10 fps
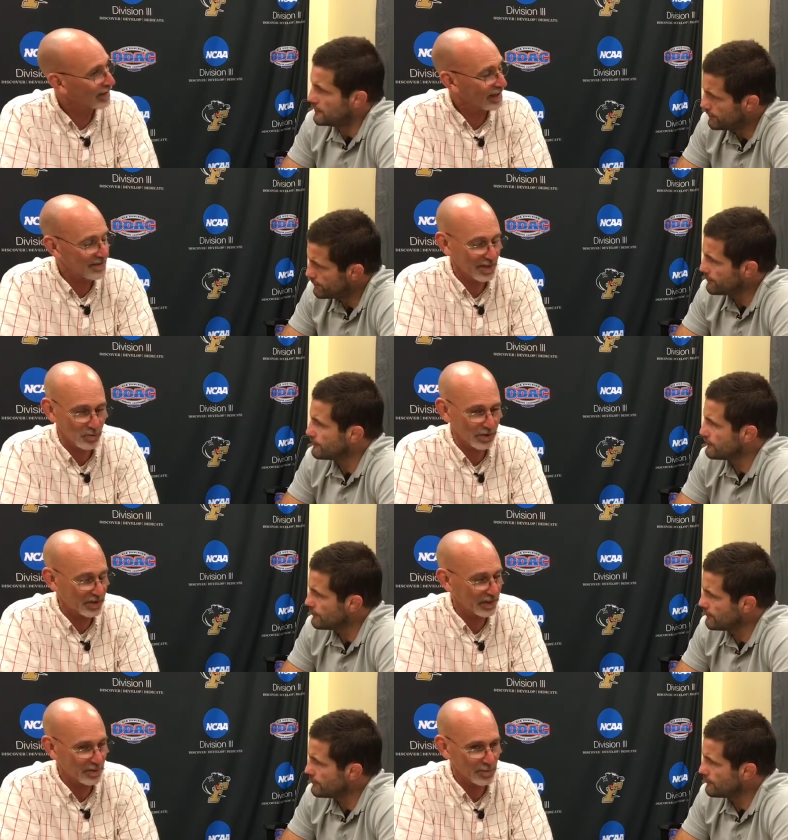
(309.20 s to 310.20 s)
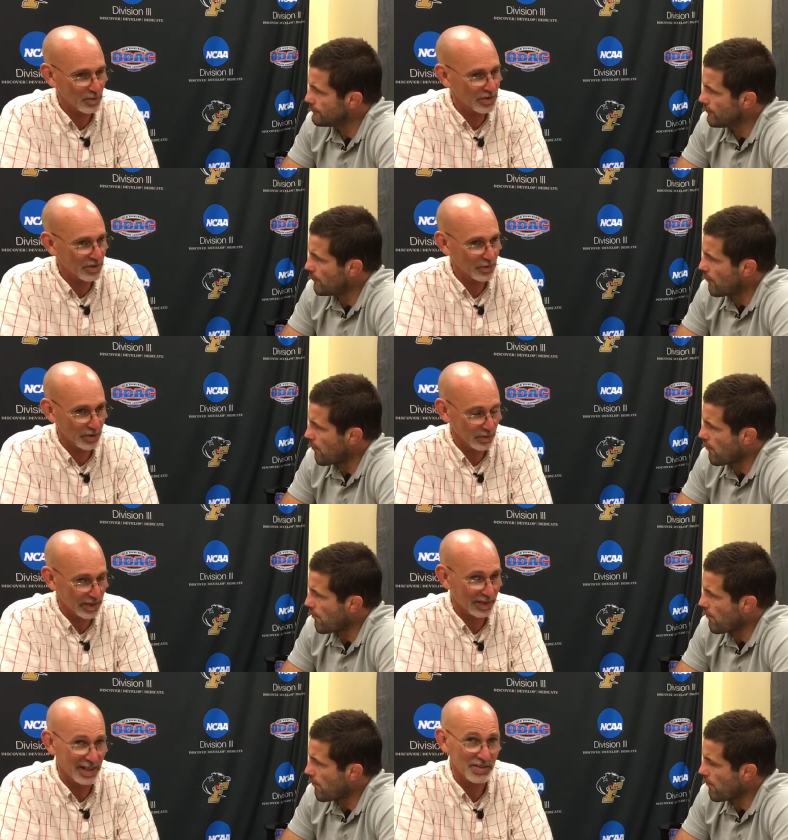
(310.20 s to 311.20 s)
Speaker 1: class. I had one kid come in one year, the one the weight
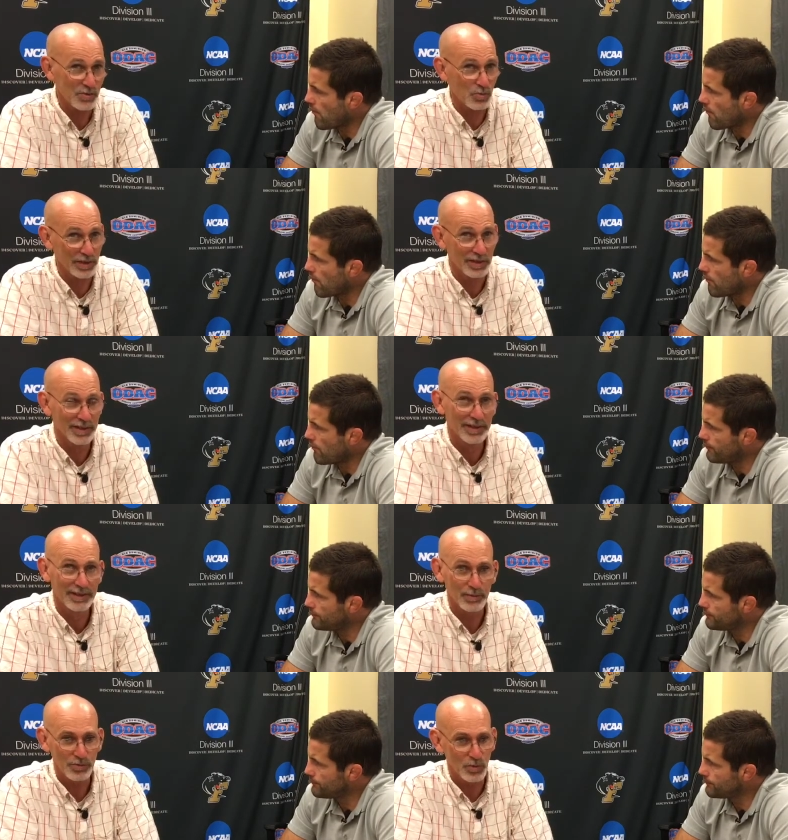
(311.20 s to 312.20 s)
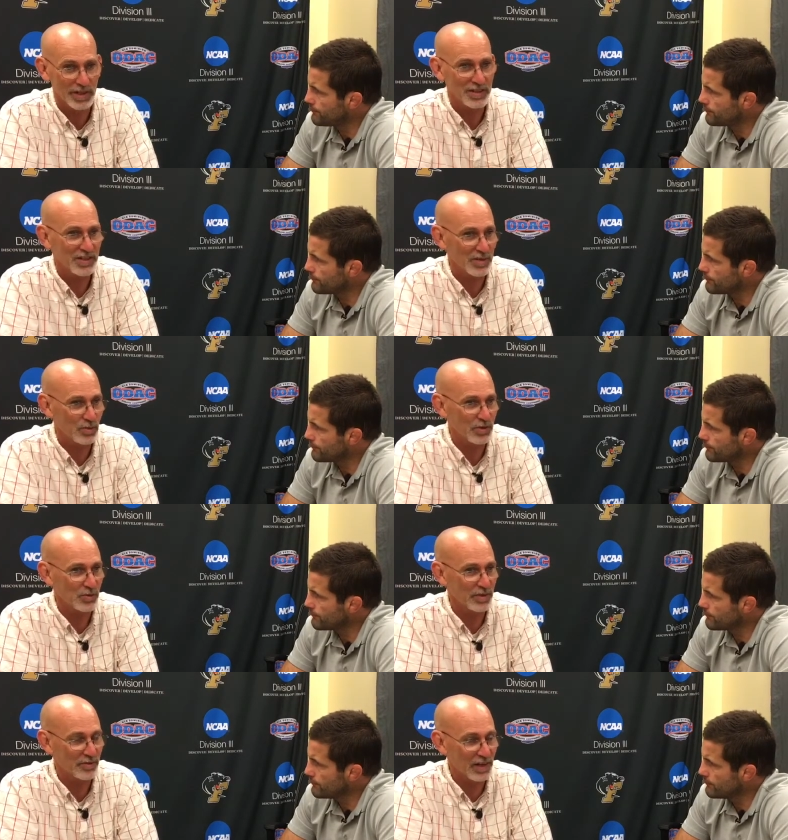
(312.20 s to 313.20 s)
class was like it was 118,
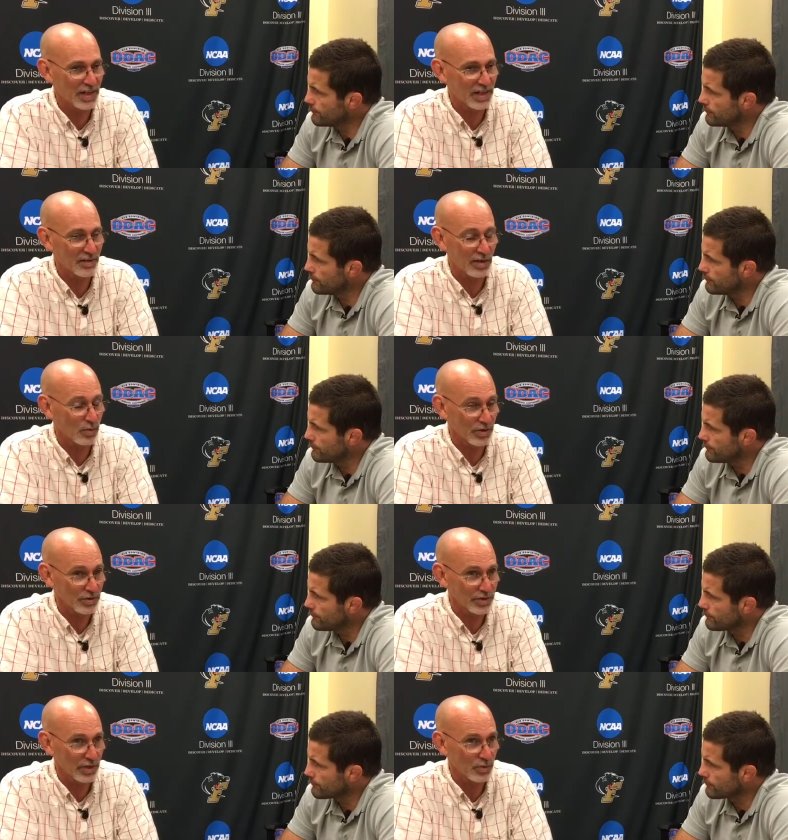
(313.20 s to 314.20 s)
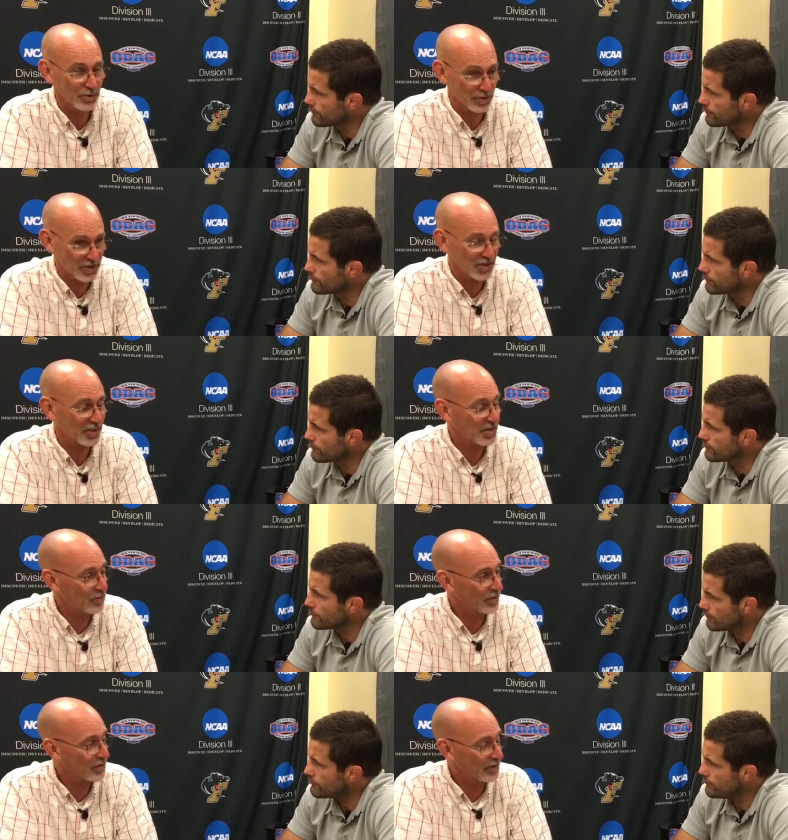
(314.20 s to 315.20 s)
125, or uh, one yeah, 126, and then
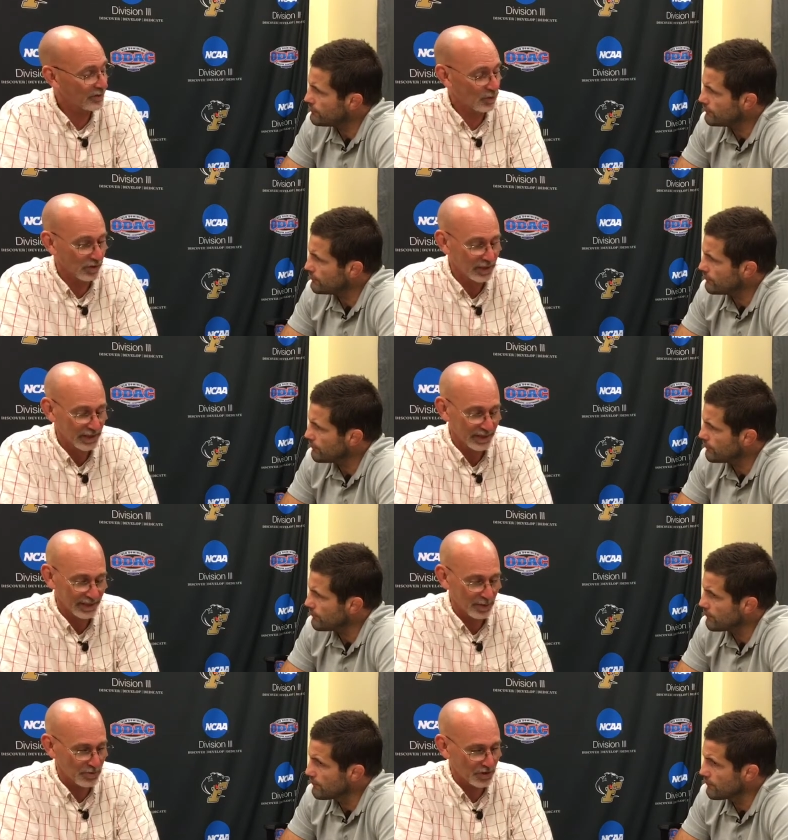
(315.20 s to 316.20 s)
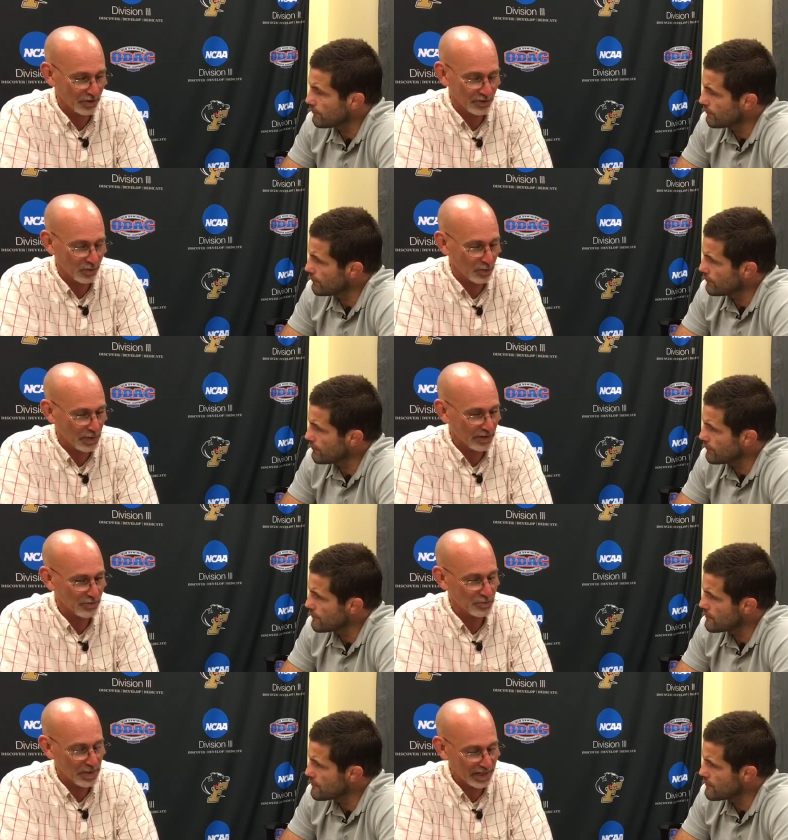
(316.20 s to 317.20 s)
134. And the kid was 34 pounder. He
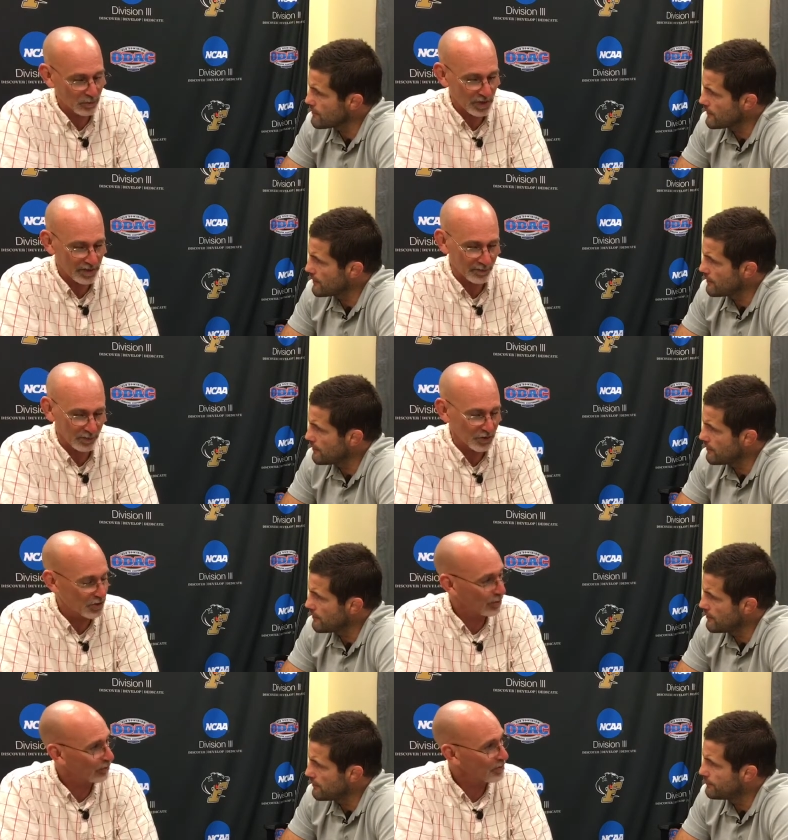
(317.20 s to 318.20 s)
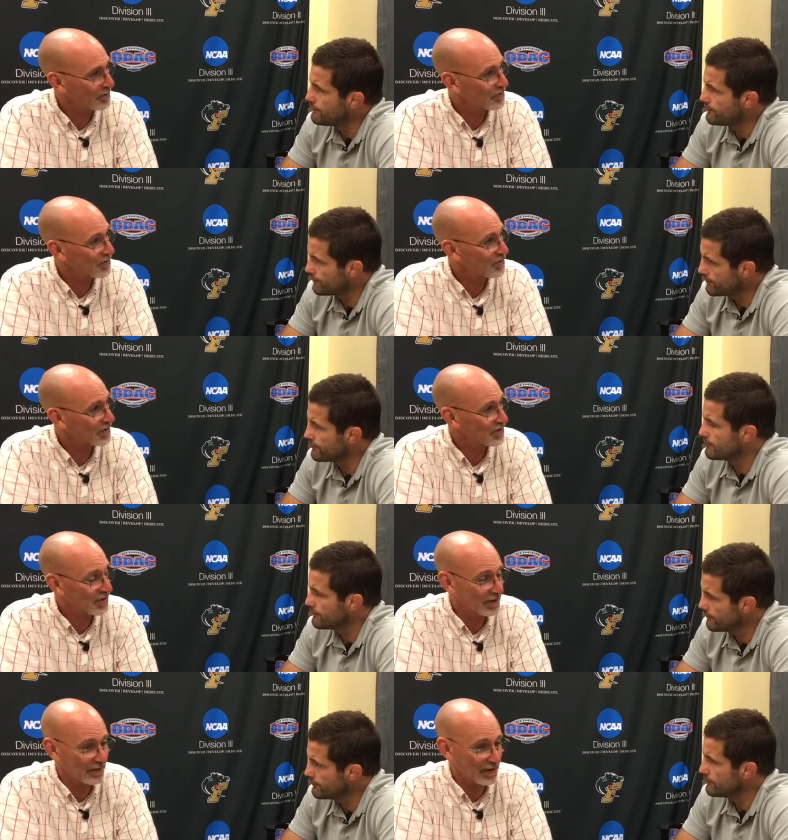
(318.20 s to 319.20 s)
was making weight the first two or three months of the season,
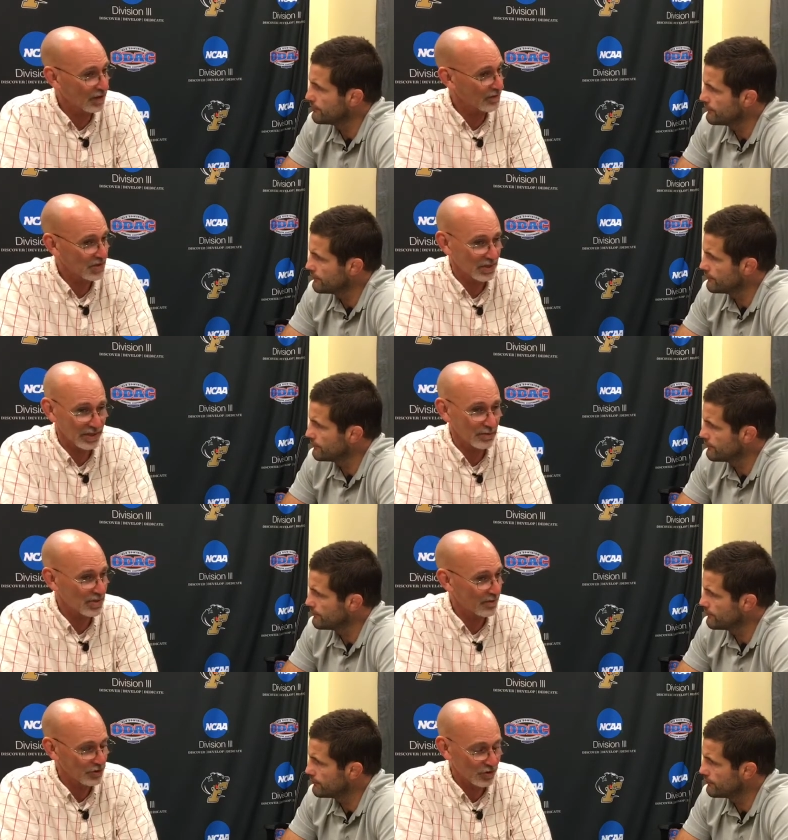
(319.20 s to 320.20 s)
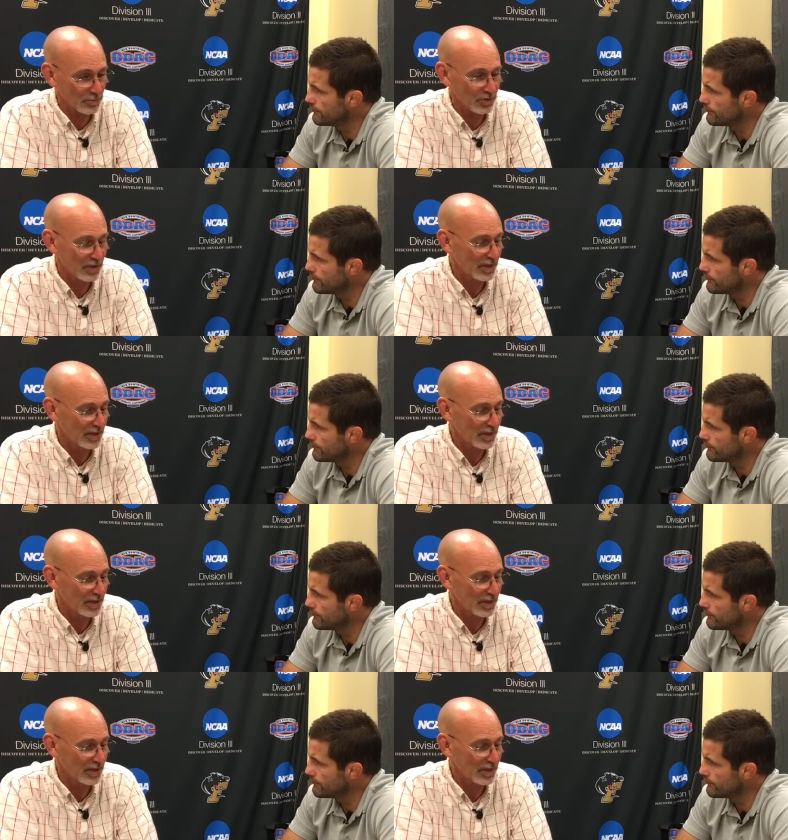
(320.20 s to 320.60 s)
and then all of a sudden he was having trouble.